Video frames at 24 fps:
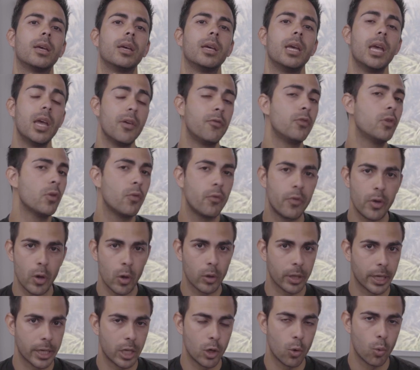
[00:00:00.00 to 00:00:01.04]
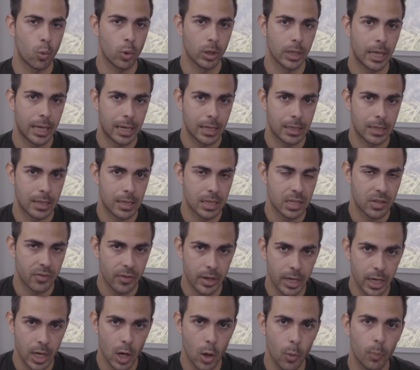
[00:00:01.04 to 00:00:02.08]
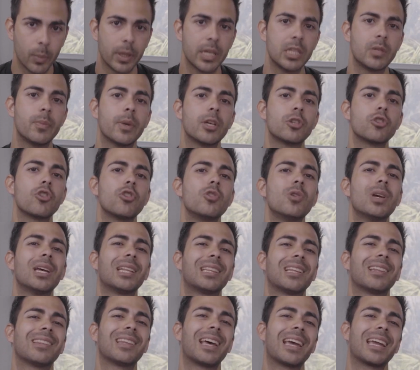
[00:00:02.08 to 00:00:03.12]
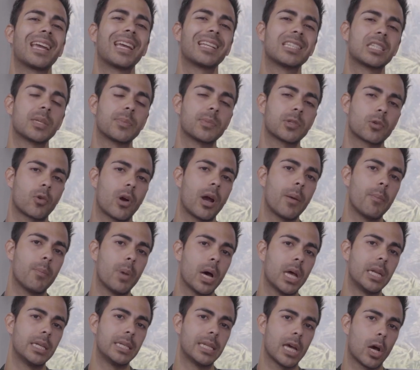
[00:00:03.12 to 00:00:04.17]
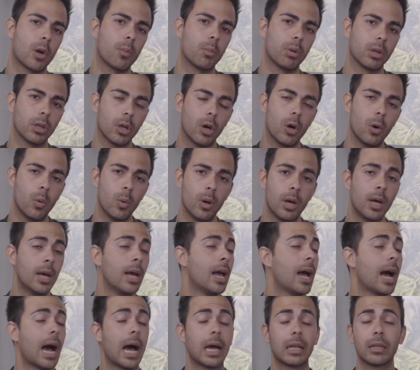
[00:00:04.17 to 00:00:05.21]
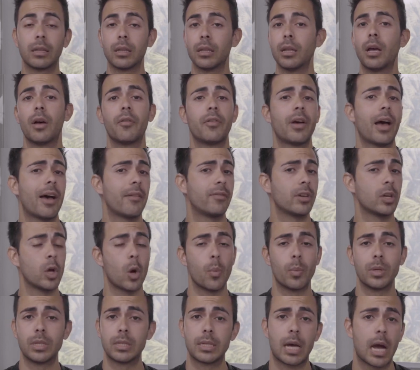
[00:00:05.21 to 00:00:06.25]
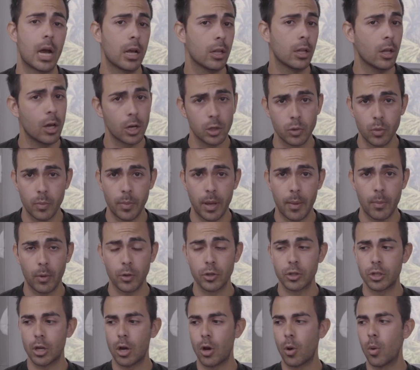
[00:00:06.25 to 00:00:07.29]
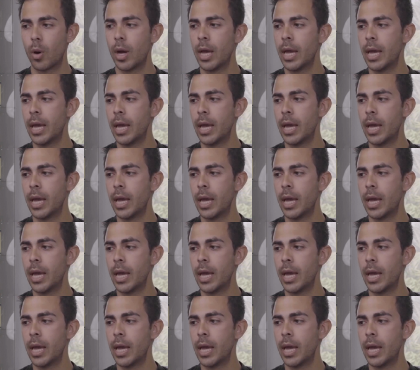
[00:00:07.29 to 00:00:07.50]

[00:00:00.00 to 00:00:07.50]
If you feel like you related to this video, please make sure you hit the like and subscribe button down below. I love having open dialogues with people, so